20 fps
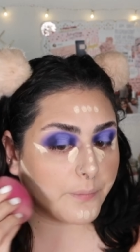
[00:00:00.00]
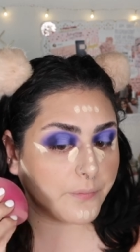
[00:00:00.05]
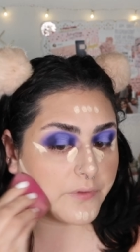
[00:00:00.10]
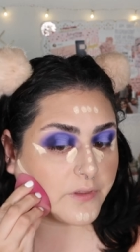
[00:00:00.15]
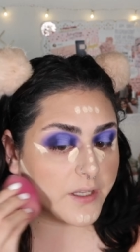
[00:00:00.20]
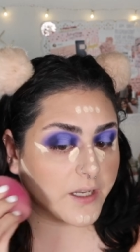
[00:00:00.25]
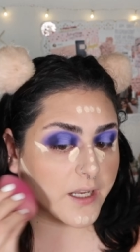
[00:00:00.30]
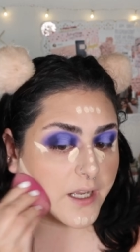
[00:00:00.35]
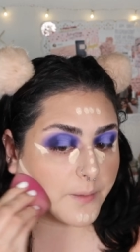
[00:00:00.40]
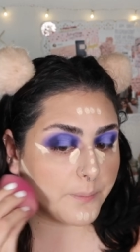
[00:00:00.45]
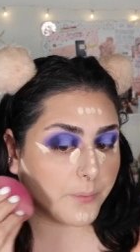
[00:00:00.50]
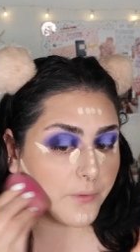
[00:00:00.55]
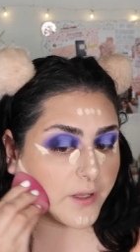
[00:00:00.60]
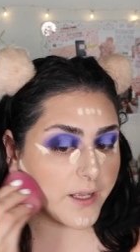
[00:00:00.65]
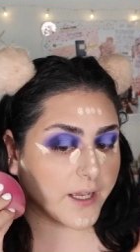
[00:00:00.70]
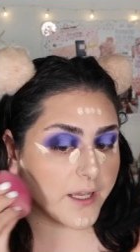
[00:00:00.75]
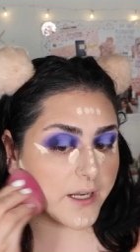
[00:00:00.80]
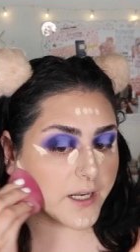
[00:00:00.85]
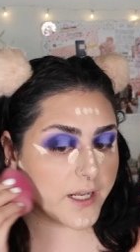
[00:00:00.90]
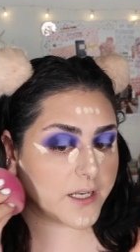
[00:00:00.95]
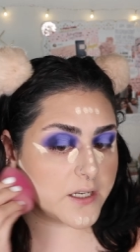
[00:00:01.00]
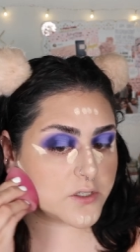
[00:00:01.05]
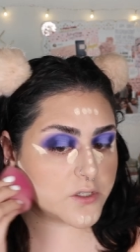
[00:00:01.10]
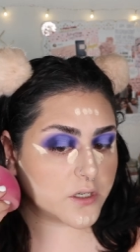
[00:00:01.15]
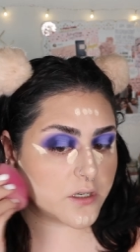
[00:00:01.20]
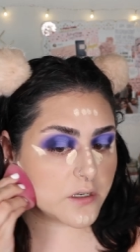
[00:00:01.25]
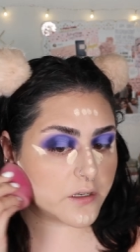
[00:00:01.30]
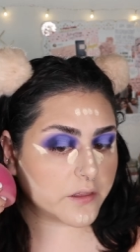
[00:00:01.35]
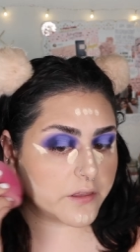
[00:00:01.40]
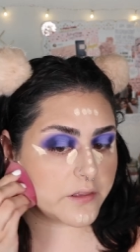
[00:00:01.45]
The couple had
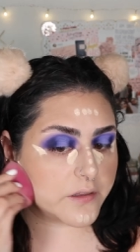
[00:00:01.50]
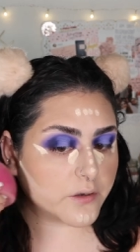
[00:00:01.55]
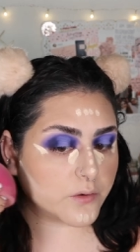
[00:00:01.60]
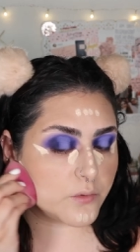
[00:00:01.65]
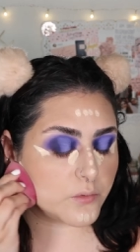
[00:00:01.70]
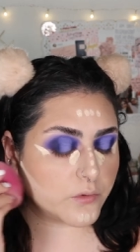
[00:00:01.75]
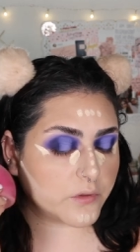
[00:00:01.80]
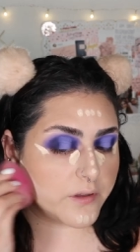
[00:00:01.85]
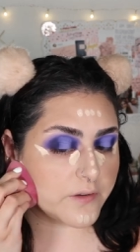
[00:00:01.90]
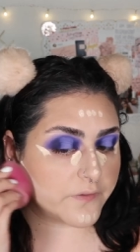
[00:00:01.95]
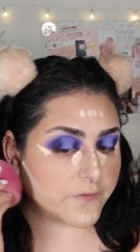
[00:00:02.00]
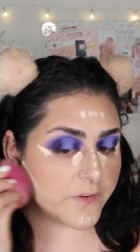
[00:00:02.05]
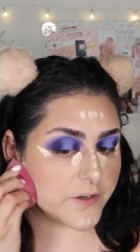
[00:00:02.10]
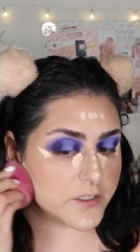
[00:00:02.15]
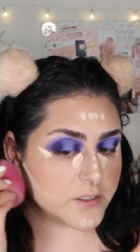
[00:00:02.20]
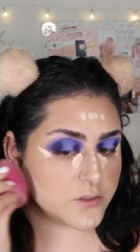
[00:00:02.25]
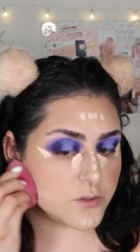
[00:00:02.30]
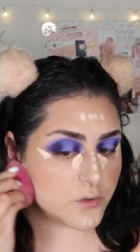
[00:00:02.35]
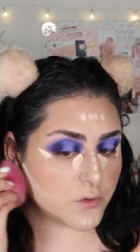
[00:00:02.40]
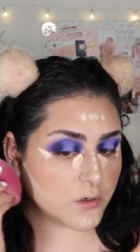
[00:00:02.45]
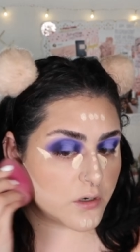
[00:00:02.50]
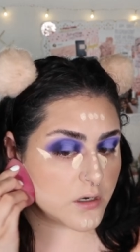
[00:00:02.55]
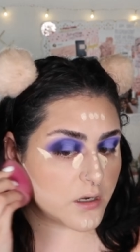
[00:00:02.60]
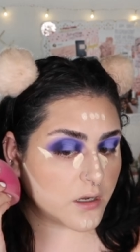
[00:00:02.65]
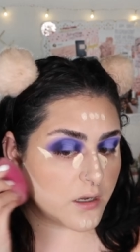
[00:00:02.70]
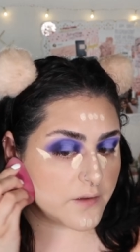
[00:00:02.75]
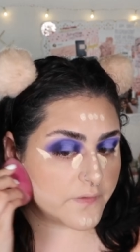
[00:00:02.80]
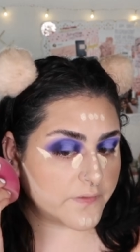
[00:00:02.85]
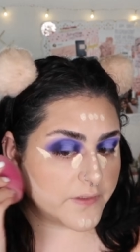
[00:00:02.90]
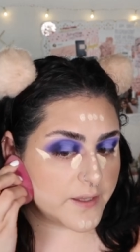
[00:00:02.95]
entered through the front door
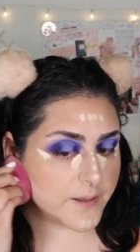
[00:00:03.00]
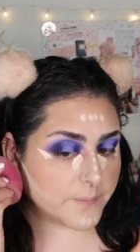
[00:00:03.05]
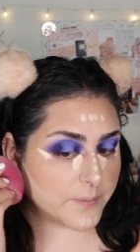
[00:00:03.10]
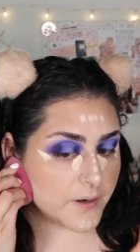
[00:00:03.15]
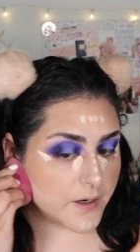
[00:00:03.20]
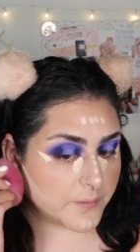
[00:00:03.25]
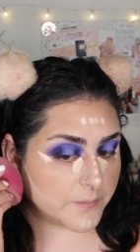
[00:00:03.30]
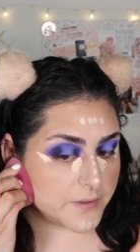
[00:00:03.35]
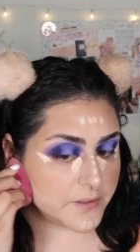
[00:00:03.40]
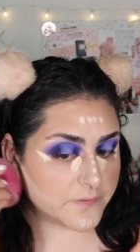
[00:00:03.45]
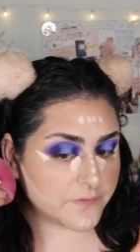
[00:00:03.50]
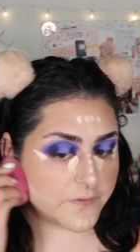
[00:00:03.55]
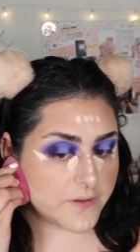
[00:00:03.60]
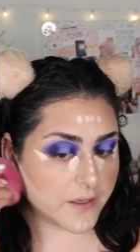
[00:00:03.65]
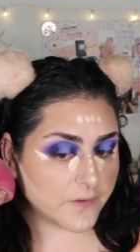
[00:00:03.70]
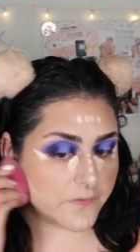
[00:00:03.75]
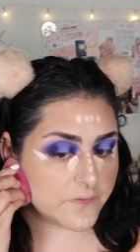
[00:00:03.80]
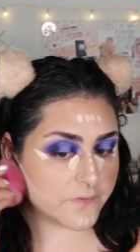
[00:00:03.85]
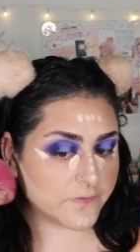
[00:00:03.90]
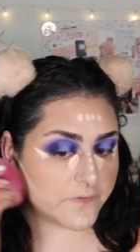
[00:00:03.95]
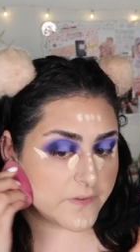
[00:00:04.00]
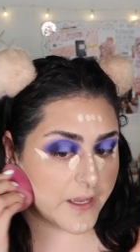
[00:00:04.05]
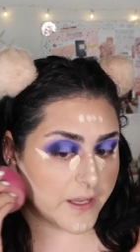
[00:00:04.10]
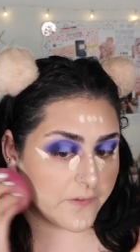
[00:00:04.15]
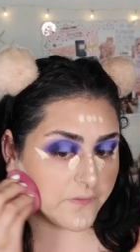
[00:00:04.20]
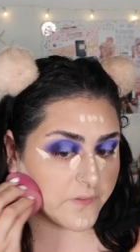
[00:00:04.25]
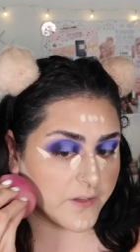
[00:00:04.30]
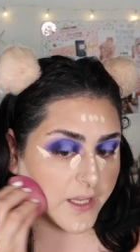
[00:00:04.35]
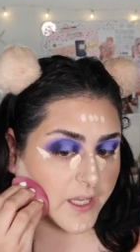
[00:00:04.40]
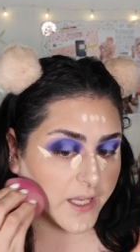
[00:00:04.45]
of the apartment
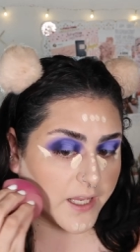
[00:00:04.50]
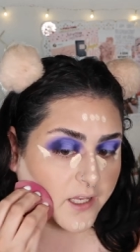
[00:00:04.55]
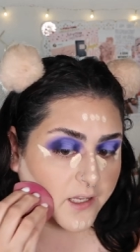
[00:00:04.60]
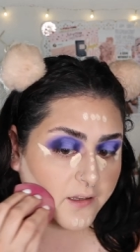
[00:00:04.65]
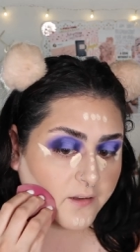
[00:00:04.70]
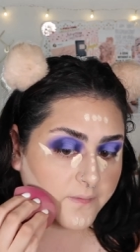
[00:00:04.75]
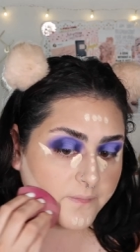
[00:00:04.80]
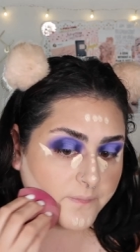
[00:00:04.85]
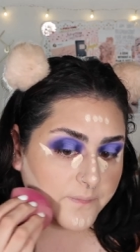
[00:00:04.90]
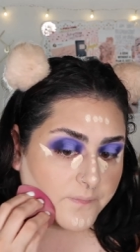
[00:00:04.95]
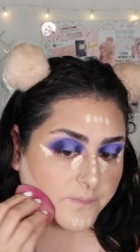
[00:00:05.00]
5A